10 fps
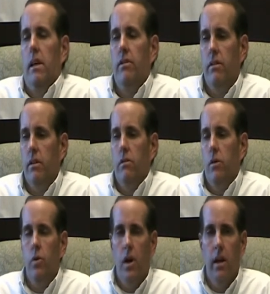I said,
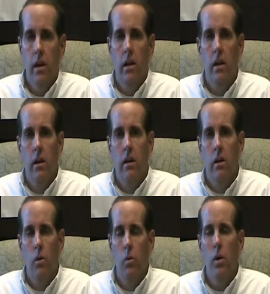okay,
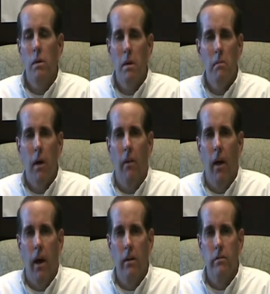well, what do you mean by
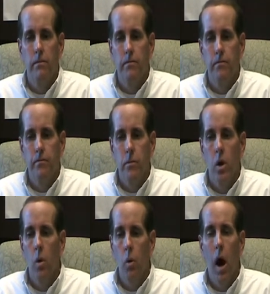that?
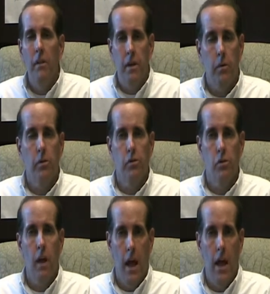Well, I'll what the
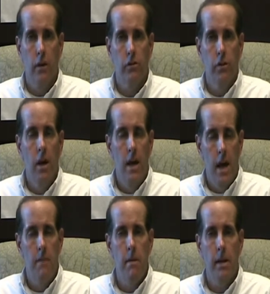student has
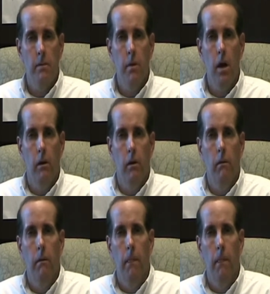and make it better.